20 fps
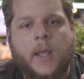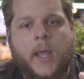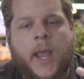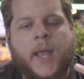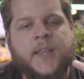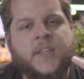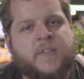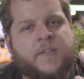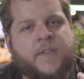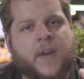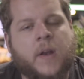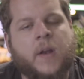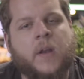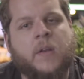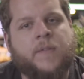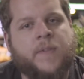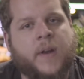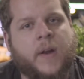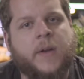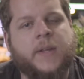has a
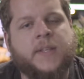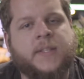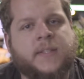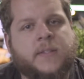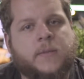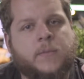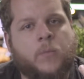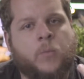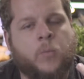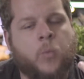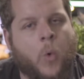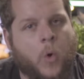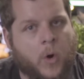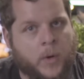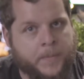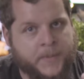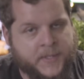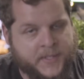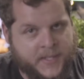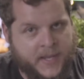very, very
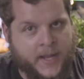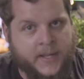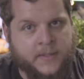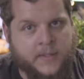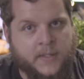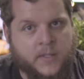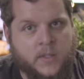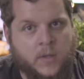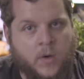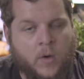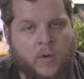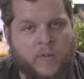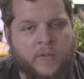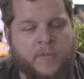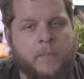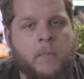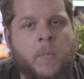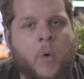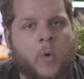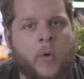warped sense
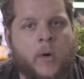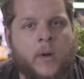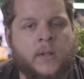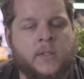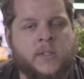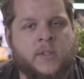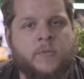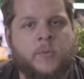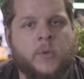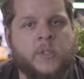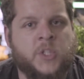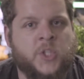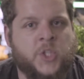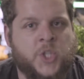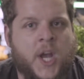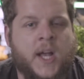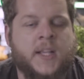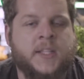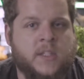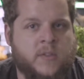of morals, of what's
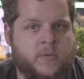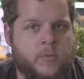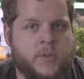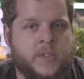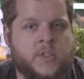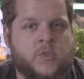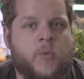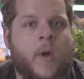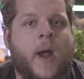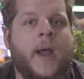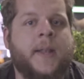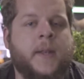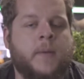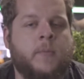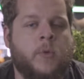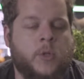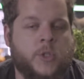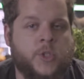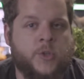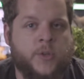just, of what's right
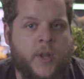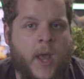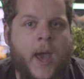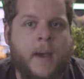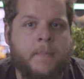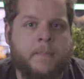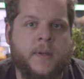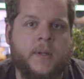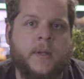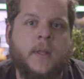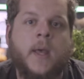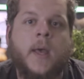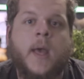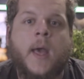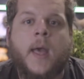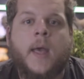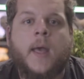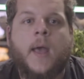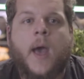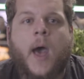and what should happen.
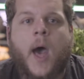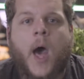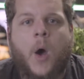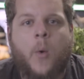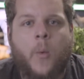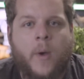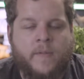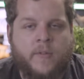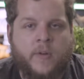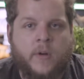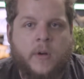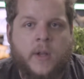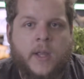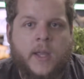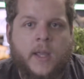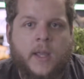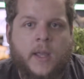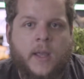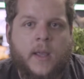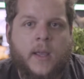However,
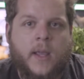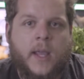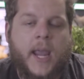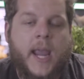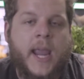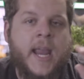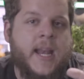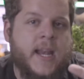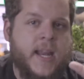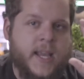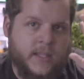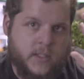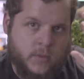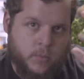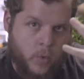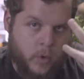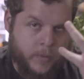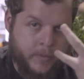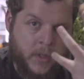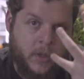in his
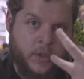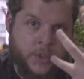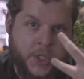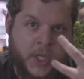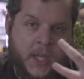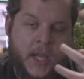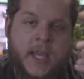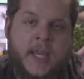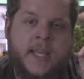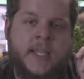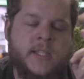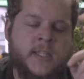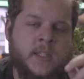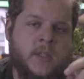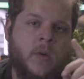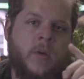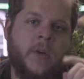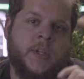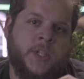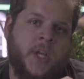warped logic, he's
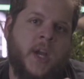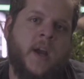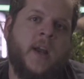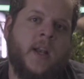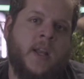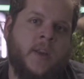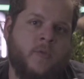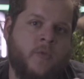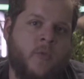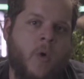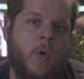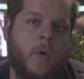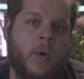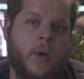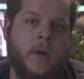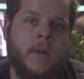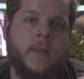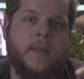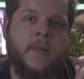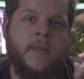not entirely
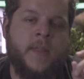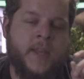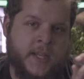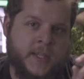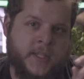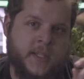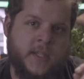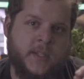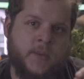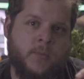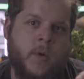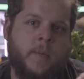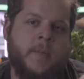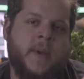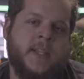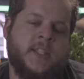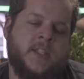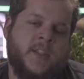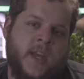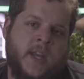wrong. This is what
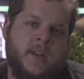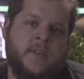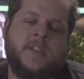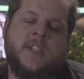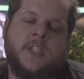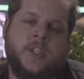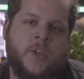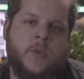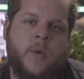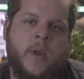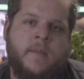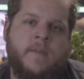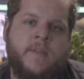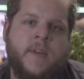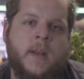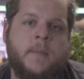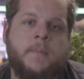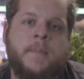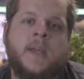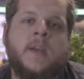makes Thanos such a great
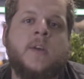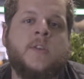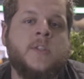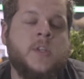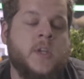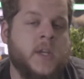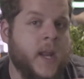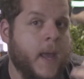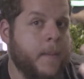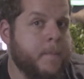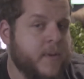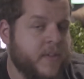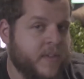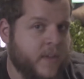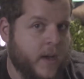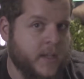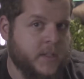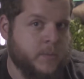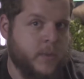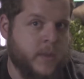villain, because you can
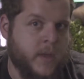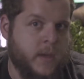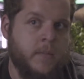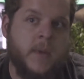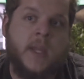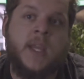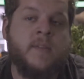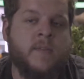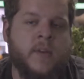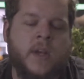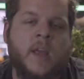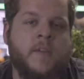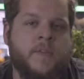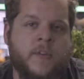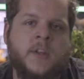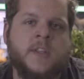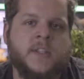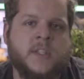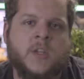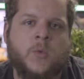empathize with him, even if
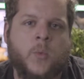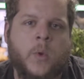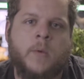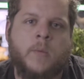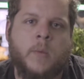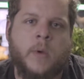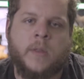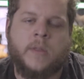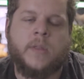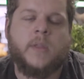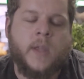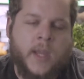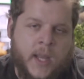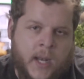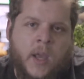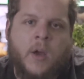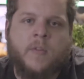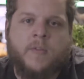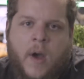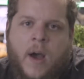you disagree with
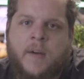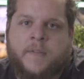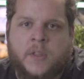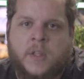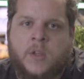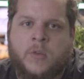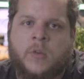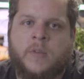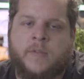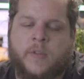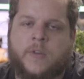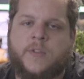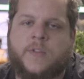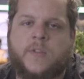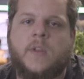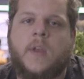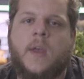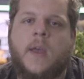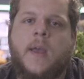killing off half the universe.